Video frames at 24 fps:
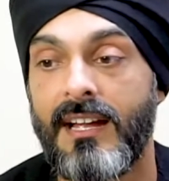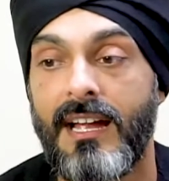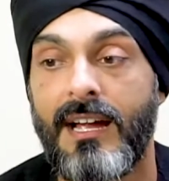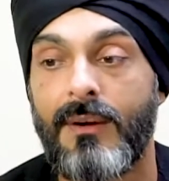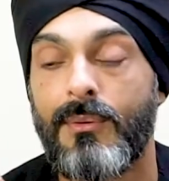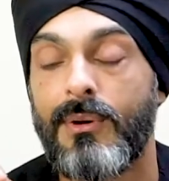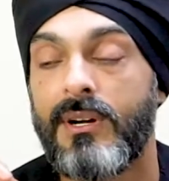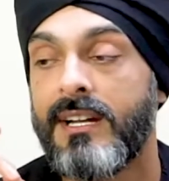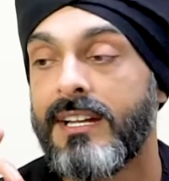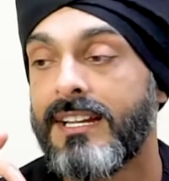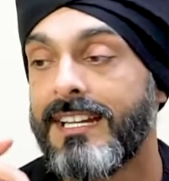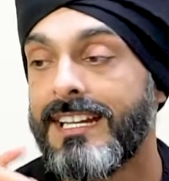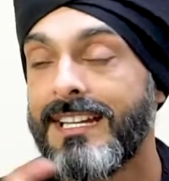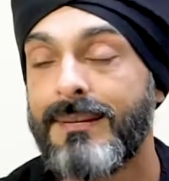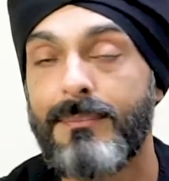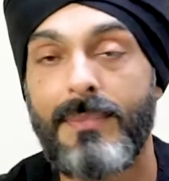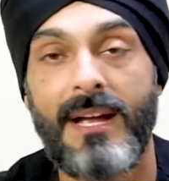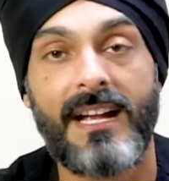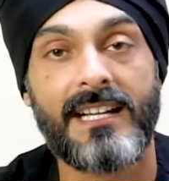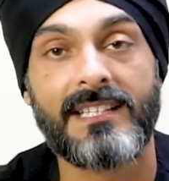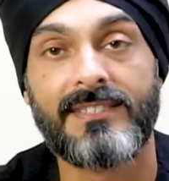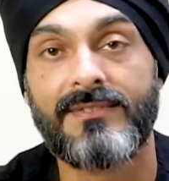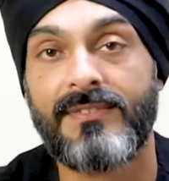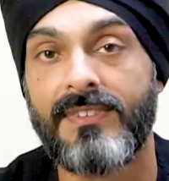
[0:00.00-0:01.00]
our
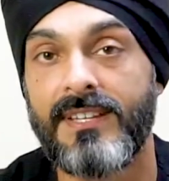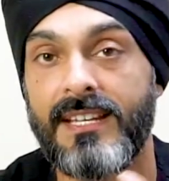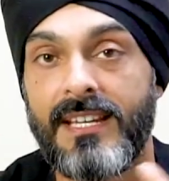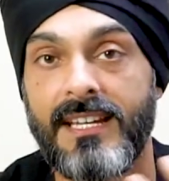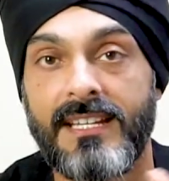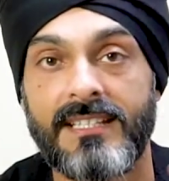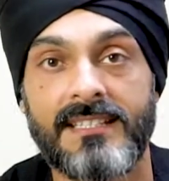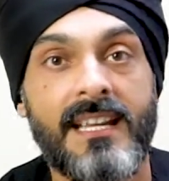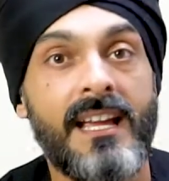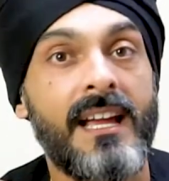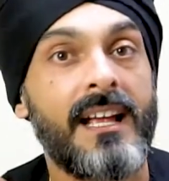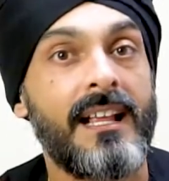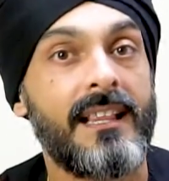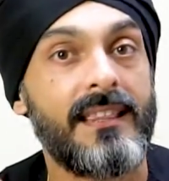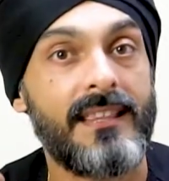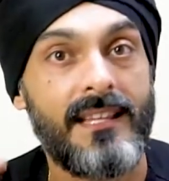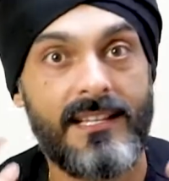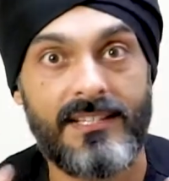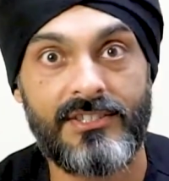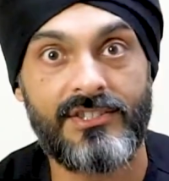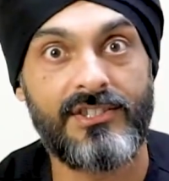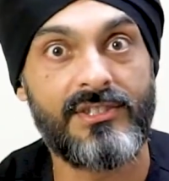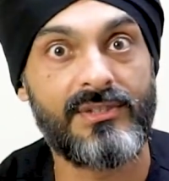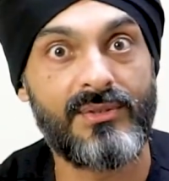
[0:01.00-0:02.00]
Emax veneers.
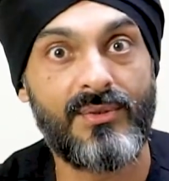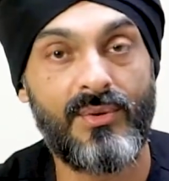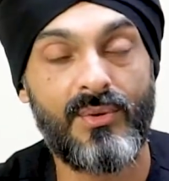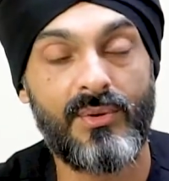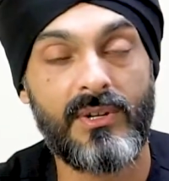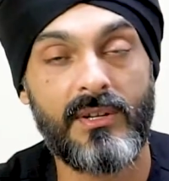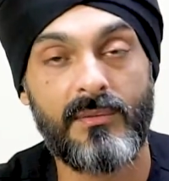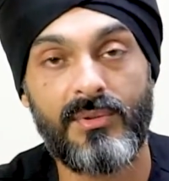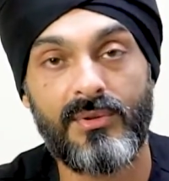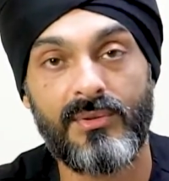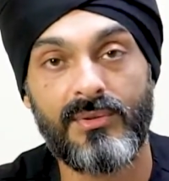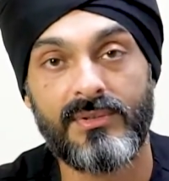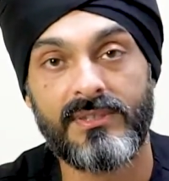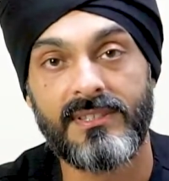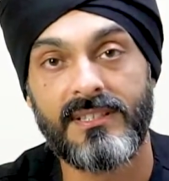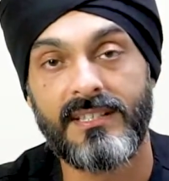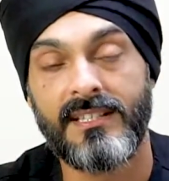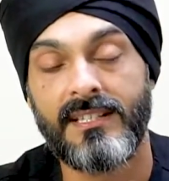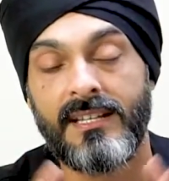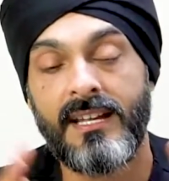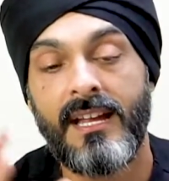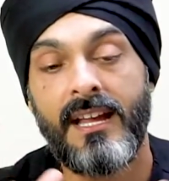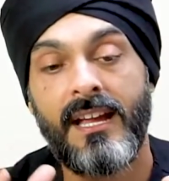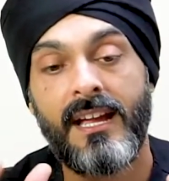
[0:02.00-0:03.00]
Let's just call it
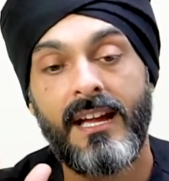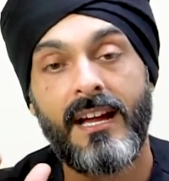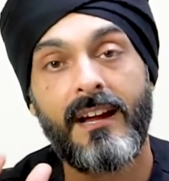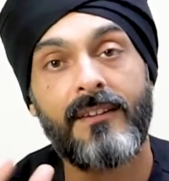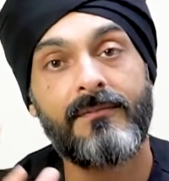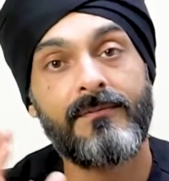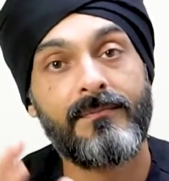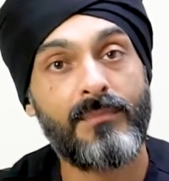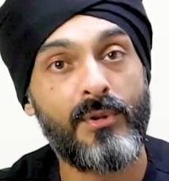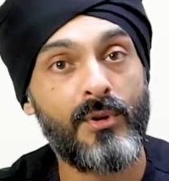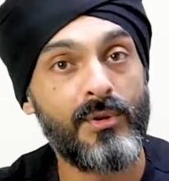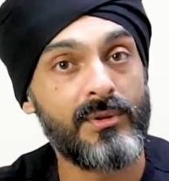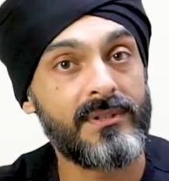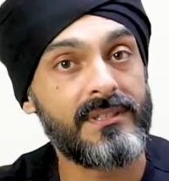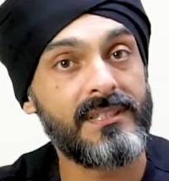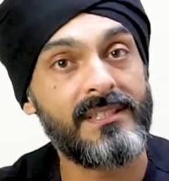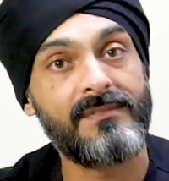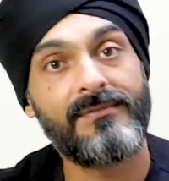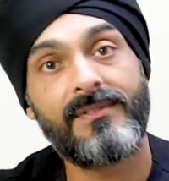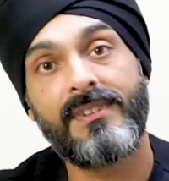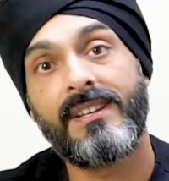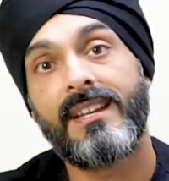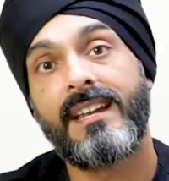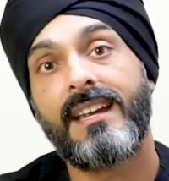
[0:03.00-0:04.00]
porcelain. A
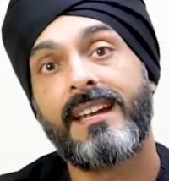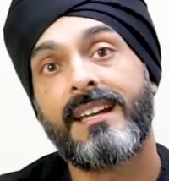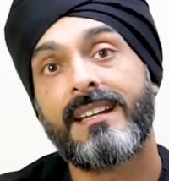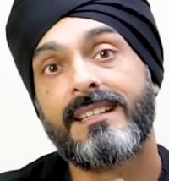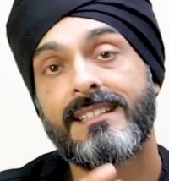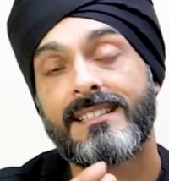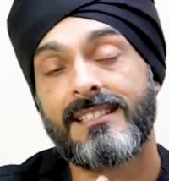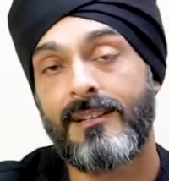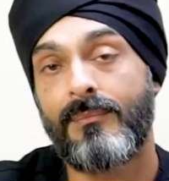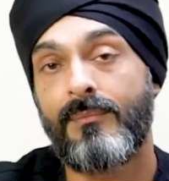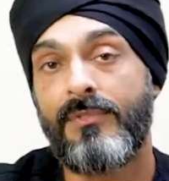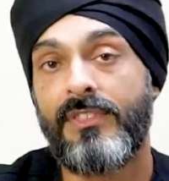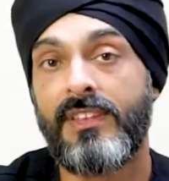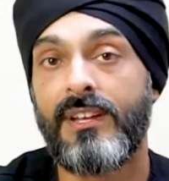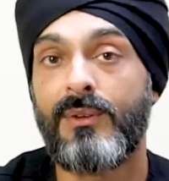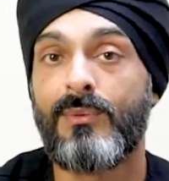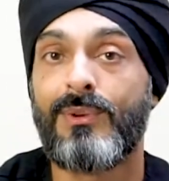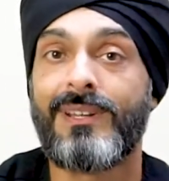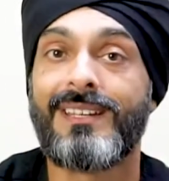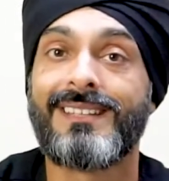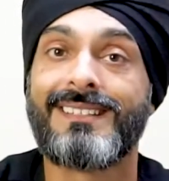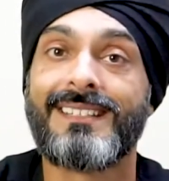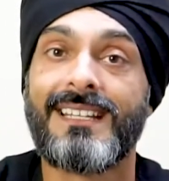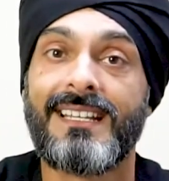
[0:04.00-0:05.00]
porcelain veneer is something
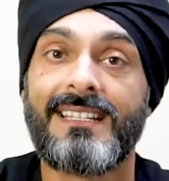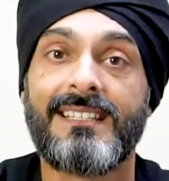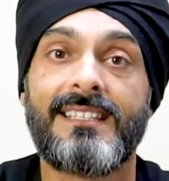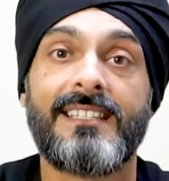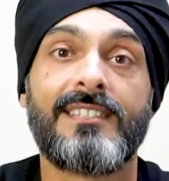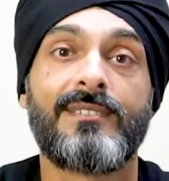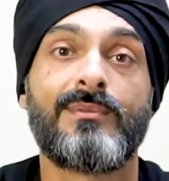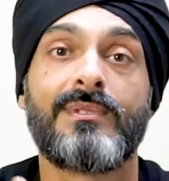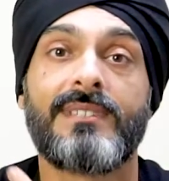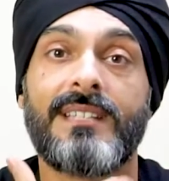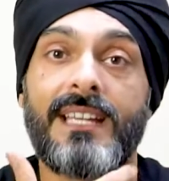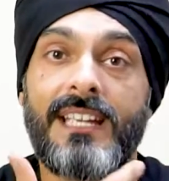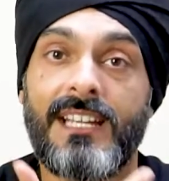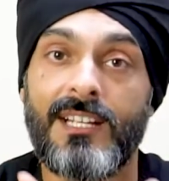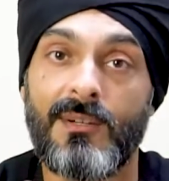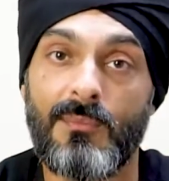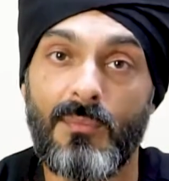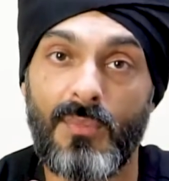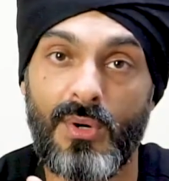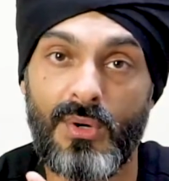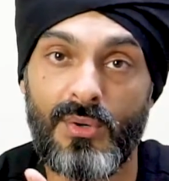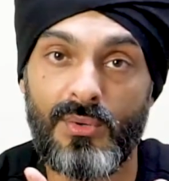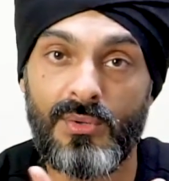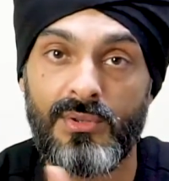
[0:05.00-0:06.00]
where your dentist would take a
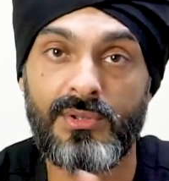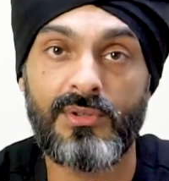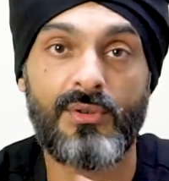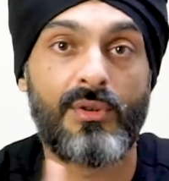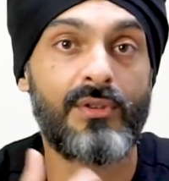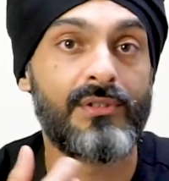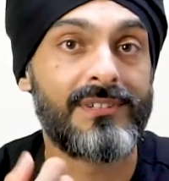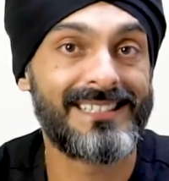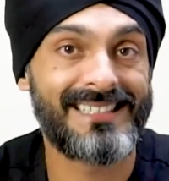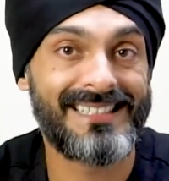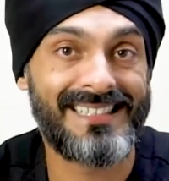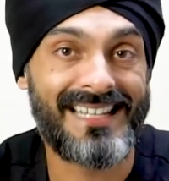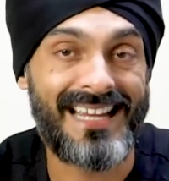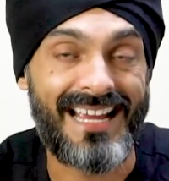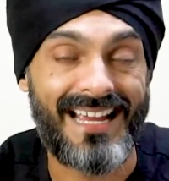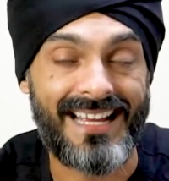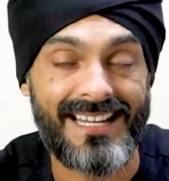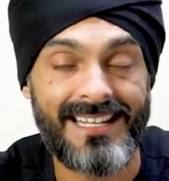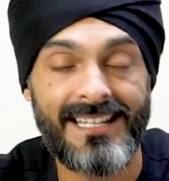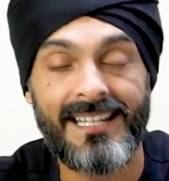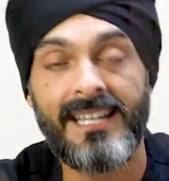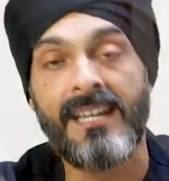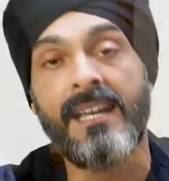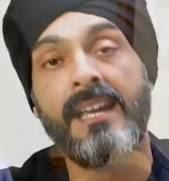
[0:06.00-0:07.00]
mold or a
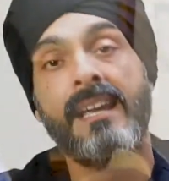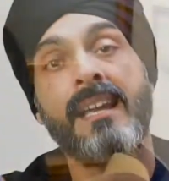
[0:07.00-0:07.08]
scan,